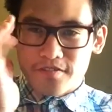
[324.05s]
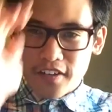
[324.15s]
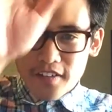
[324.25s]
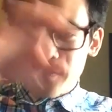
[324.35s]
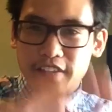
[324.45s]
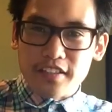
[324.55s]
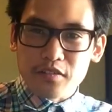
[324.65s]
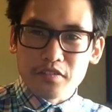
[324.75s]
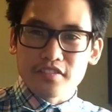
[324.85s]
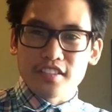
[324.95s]

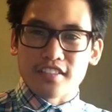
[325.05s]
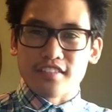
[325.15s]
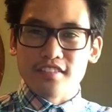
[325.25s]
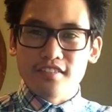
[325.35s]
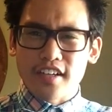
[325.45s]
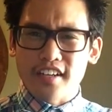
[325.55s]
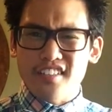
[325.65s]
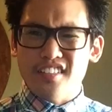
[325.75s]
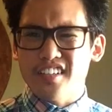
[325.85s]
Farfignuten, right?